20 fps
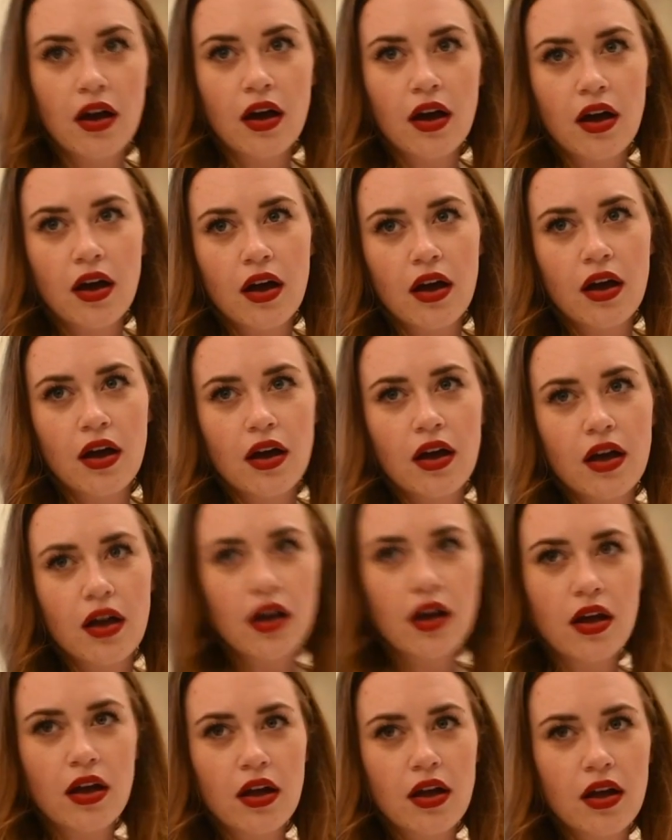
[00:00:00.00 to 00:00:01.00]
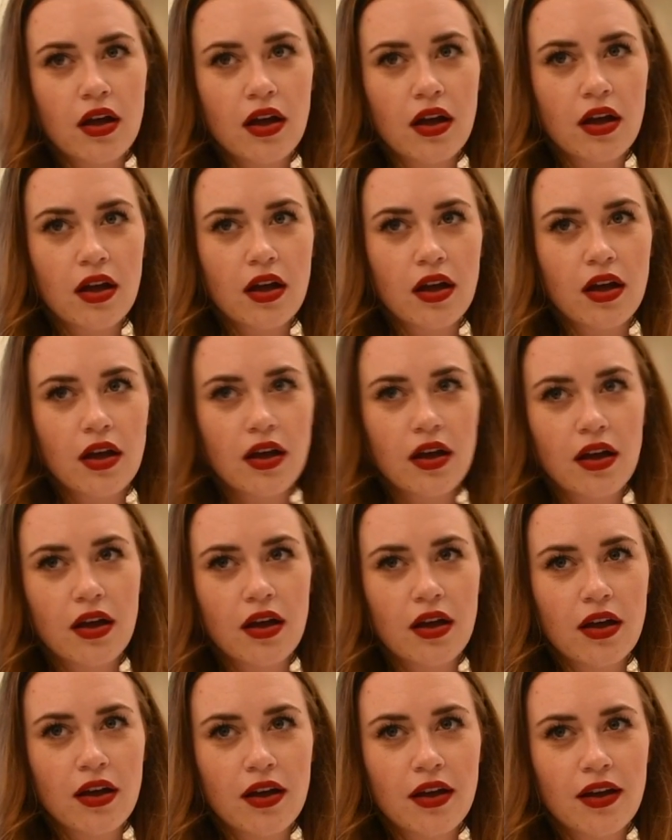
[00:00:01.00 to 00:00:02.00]
I think you should
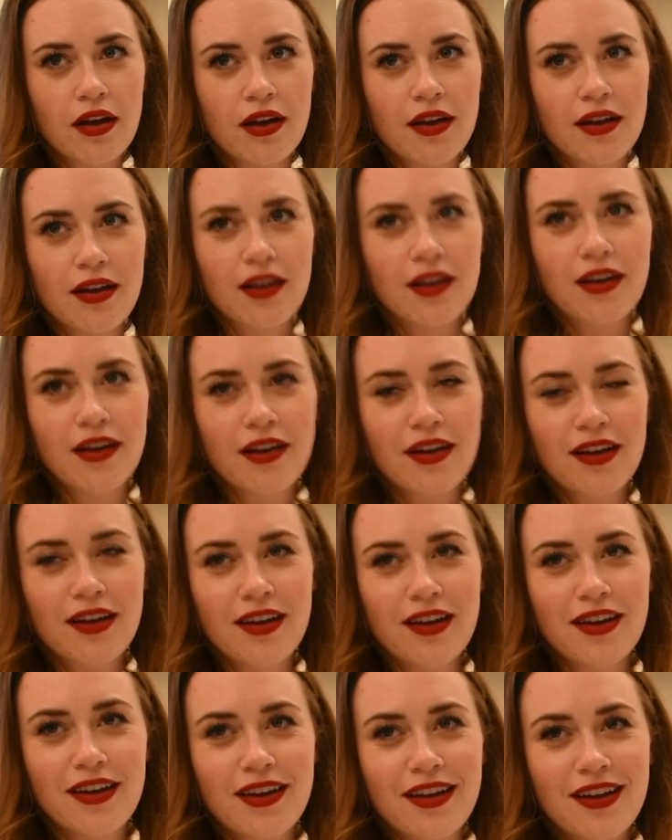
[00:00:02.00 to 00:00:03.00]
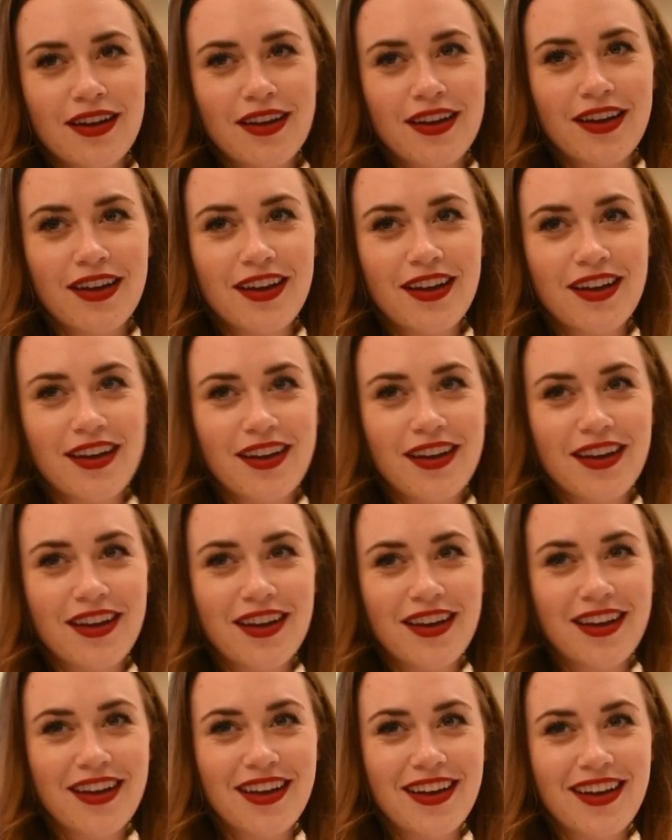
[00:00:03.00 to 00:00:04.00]
frost these boys
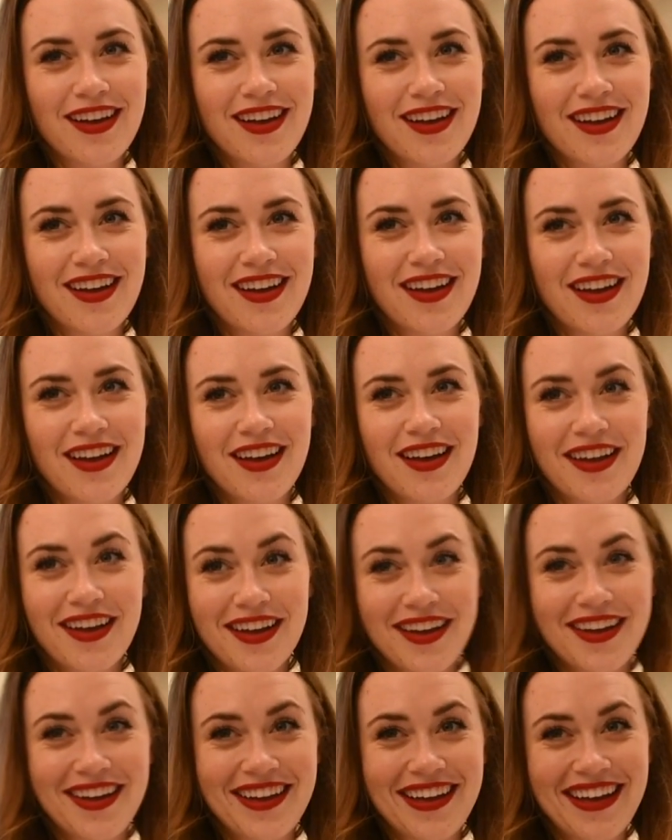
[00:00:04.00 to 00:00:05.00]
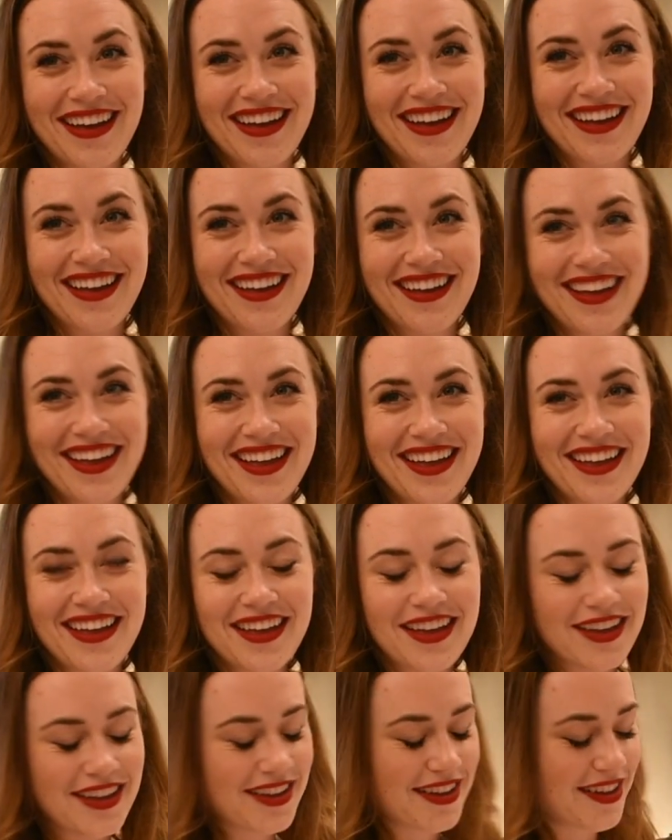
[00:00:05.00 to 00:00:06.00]
in the name of the melting
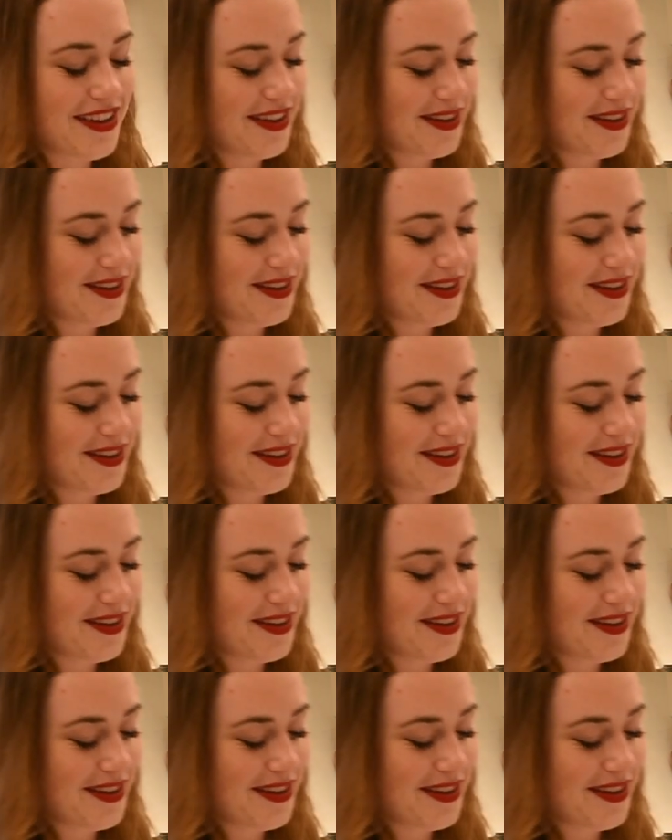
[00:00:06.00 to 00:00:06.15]
snail.